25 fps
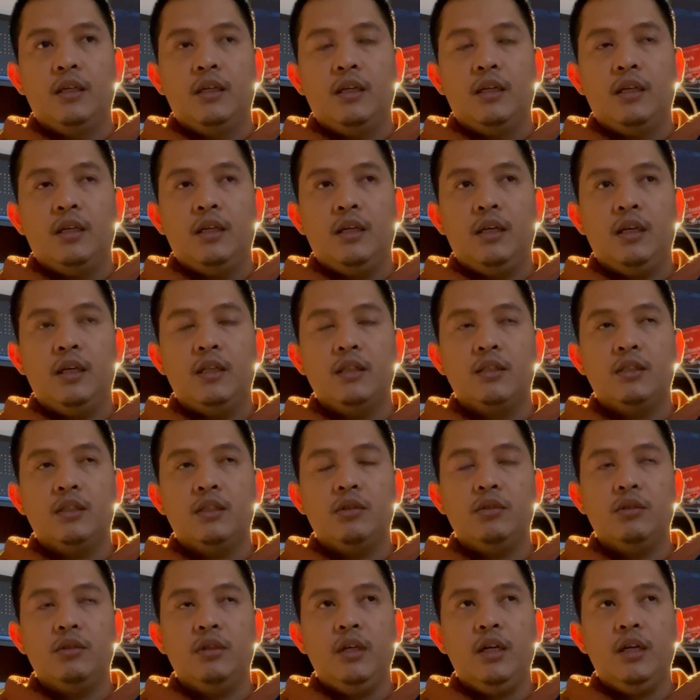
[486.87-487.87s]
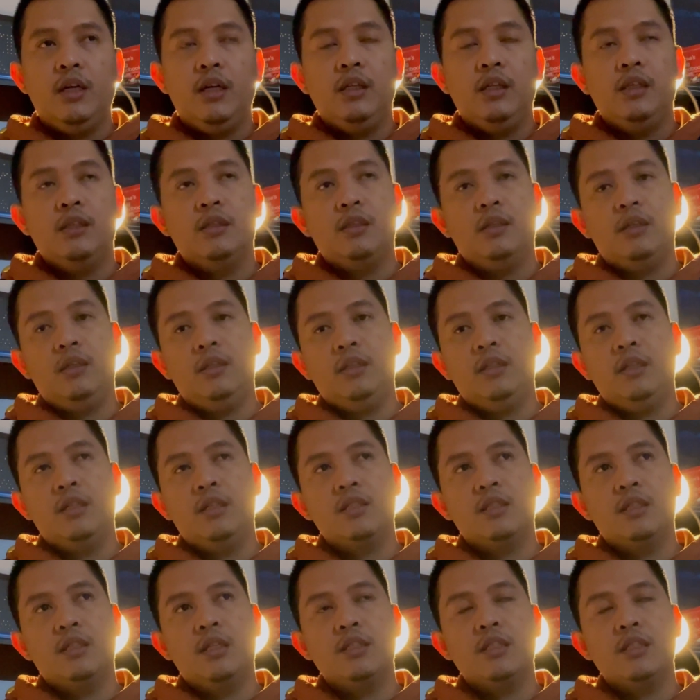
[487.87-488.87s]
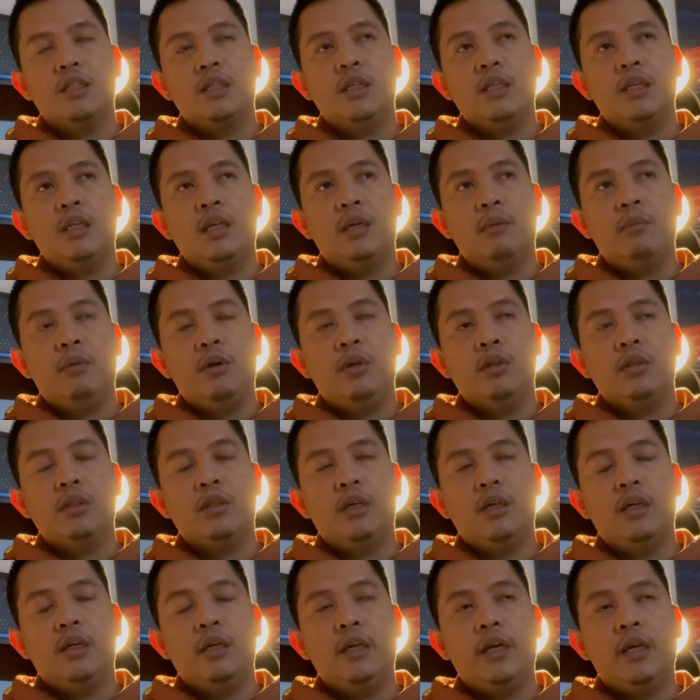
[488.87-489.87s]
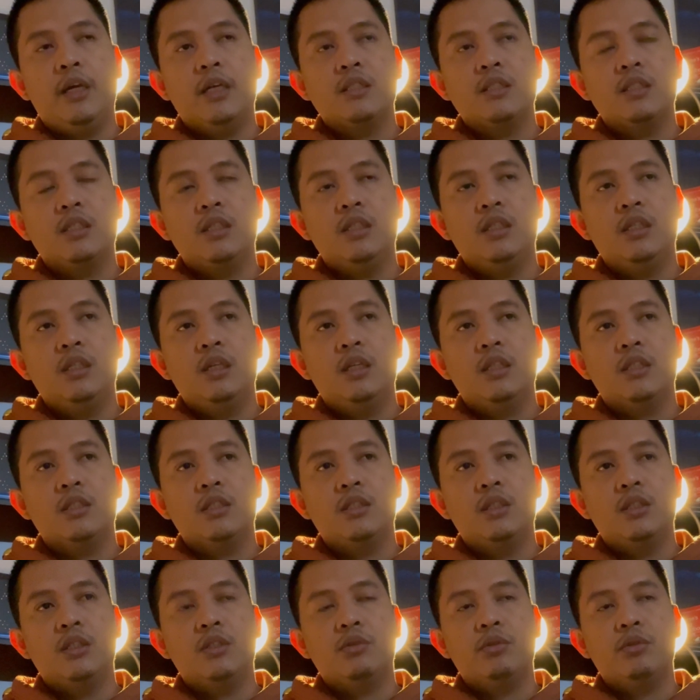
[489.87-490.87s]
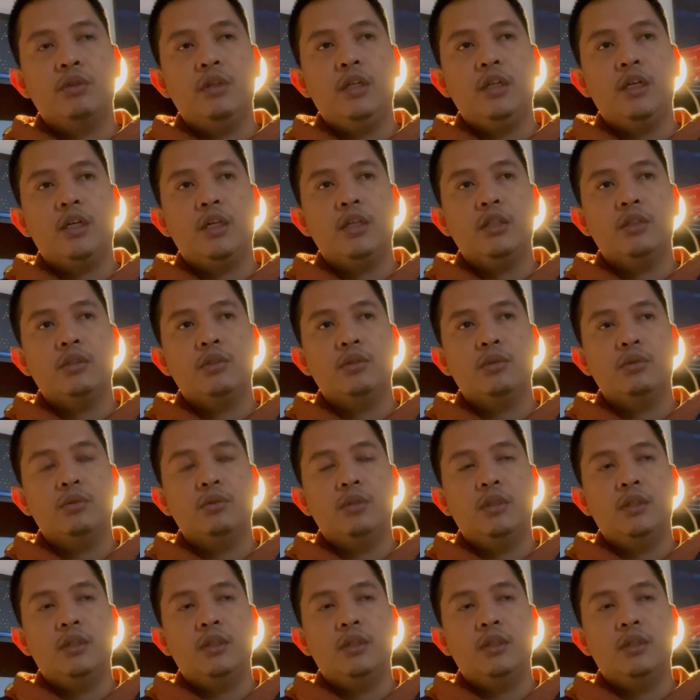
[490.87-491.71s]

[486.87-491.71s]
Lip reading: And so yeah, that's the thing about ASC. It's really hard to